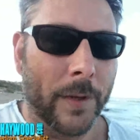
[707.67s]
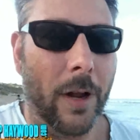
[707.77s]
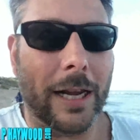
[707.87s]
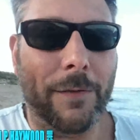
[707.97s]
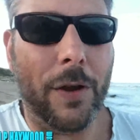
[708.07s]

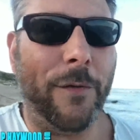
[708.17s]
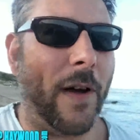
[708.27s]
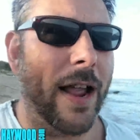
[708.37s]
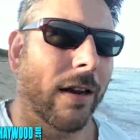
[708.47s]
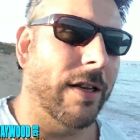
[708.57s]
like, if you
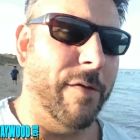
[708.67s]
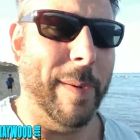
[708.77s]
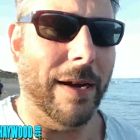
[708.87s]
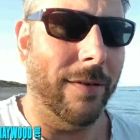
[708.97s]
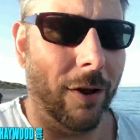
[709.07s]
fail and you've
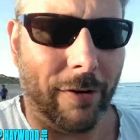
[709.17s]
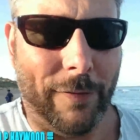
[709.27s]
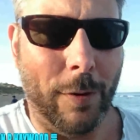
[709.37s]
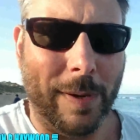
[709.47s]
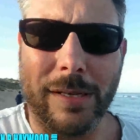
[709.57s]
been in, like, a
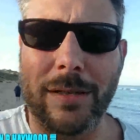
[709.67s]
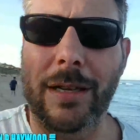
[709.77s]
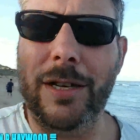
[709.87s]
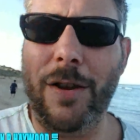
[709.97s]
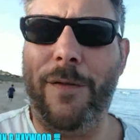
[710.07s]
few businesses
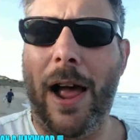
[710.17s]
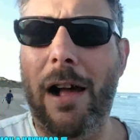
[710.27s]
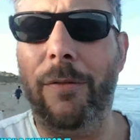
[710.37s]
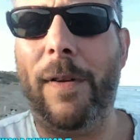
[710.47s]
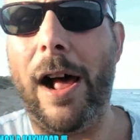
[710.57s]
and you
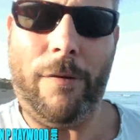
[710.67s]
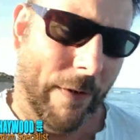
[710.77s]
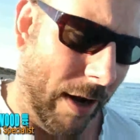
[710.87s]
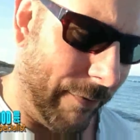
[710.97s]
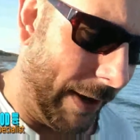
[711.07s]
failed, it's
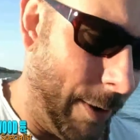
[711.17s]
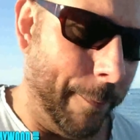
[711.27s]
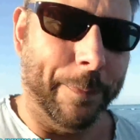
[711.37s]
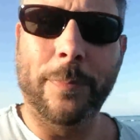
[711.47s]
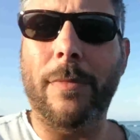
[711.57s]

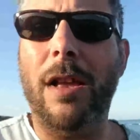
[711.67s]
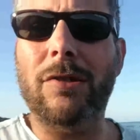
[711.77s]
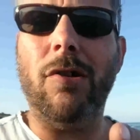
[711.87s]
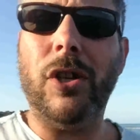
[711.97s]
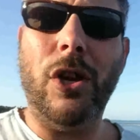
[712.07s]

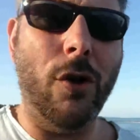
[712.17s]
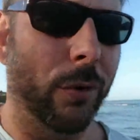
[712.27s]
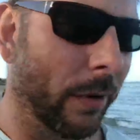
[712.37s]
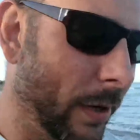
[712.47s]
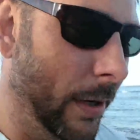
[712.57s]
because of
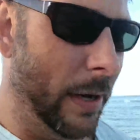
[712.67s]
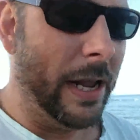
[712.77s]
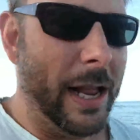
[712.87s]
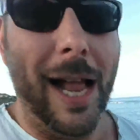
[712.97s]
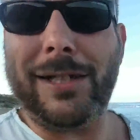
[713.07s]
you.
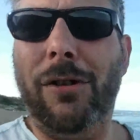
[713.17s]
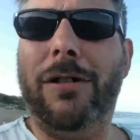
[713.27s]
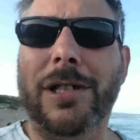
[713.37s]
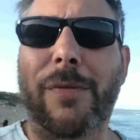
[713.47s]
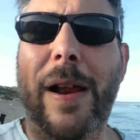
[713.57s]
That's
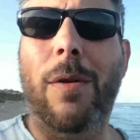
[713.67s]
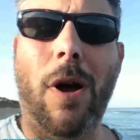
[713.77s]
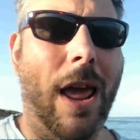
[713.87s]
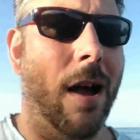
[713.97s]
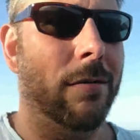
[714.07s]
not because of
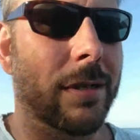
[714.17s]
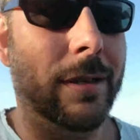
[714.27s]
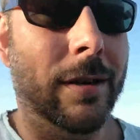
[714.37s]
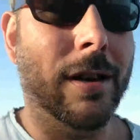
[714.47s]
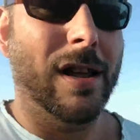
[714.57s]
anyone
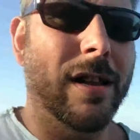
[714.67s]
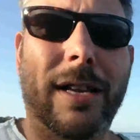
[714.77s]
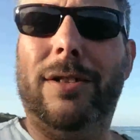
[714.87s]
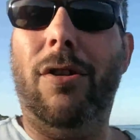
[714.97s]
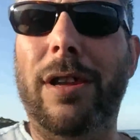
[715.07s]
else.
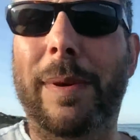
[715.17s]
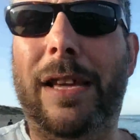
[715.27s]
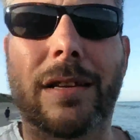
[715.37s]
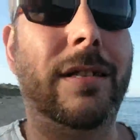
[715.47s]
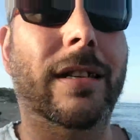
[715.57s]
That's not
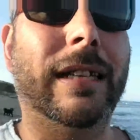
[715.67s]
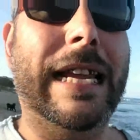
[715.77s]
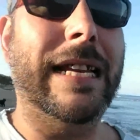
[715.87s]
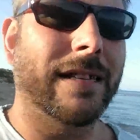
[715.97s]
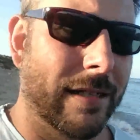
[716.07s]
because your
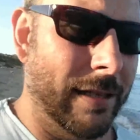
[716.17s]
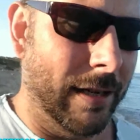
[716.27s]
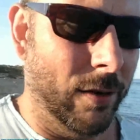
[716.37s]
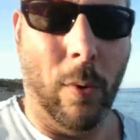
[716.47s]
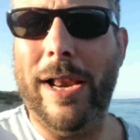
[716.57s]
leaders
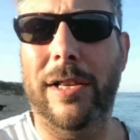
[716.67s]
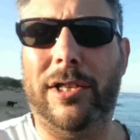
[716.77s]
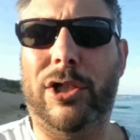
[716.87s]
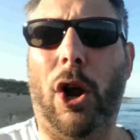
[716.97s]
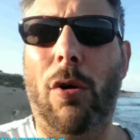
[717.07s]
went and
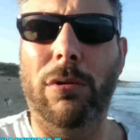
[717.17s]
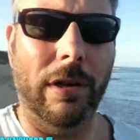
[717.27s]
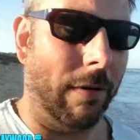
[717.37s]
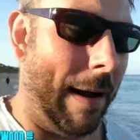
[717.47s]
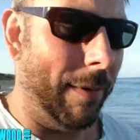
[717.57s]
stole
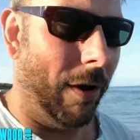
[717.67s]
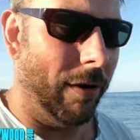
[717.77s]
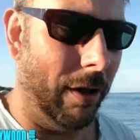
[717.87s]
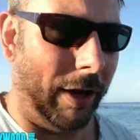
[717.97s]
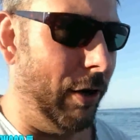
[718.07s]
your
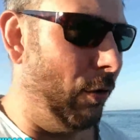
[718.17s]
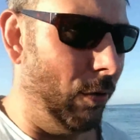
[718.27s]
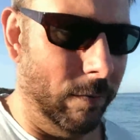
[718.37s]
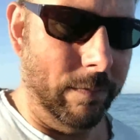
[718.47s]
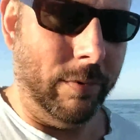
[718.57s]
upline, like,
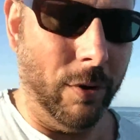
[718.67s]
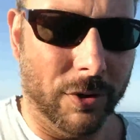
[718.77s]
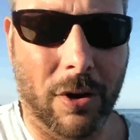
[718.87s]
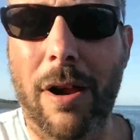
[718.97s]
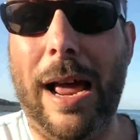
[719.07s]
your
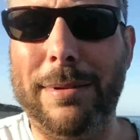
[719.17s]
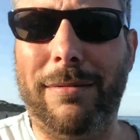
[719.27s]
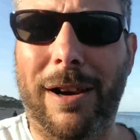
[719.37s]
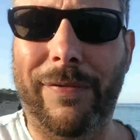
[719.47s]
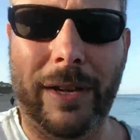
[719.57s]
sign-ups
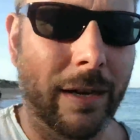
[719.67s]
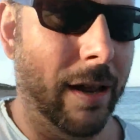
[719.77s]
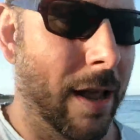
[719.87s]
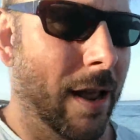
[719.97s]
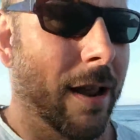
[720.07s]
or anything,
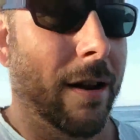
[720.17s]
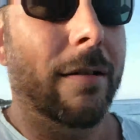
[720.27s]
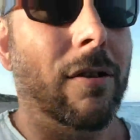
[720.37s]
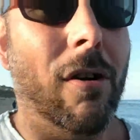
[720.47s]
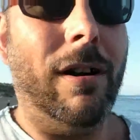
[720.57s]

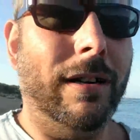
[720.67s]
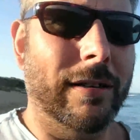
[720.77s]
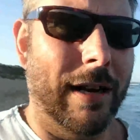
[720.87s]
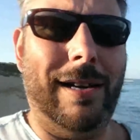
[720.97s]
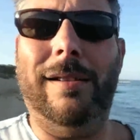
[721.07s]
right?
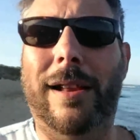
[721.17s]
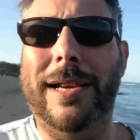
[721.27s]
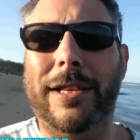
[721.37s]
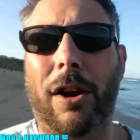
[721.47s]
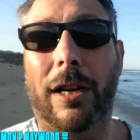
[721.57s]

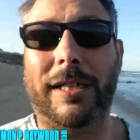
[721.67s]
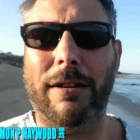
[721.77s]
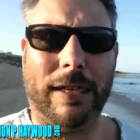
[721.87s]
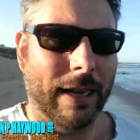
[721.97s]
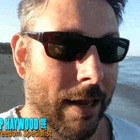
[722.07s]
And, you know, like,
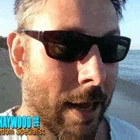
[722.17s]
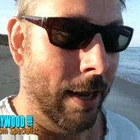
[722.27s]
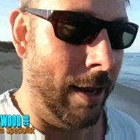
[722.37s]
seriously,